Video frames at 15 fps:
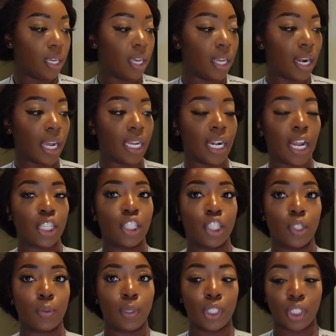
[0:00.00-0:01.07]
and I can actually
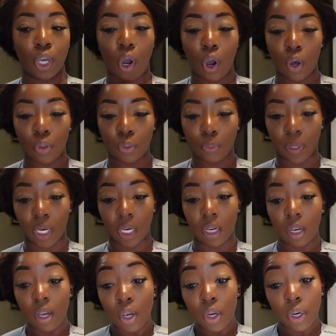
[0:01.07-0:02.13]
switch out all three
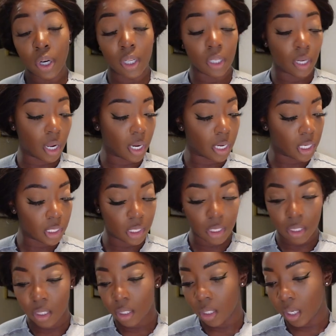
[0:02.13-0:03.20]
curling
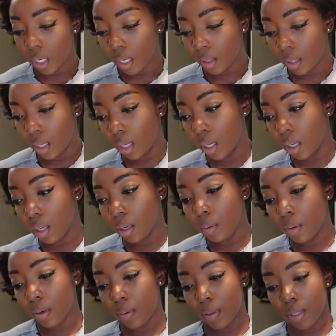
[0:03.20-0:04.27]
irons, and I think
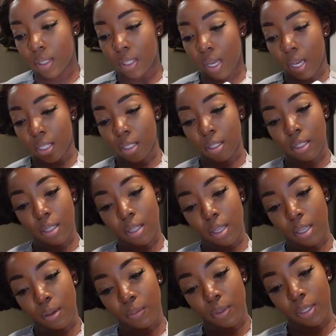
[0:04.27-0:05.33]
whatever the size is, I
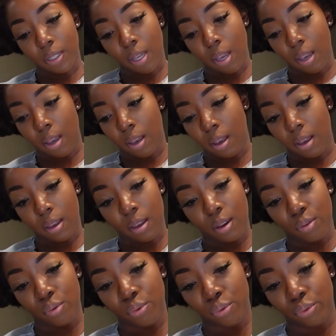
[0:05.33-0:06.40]
think it was a,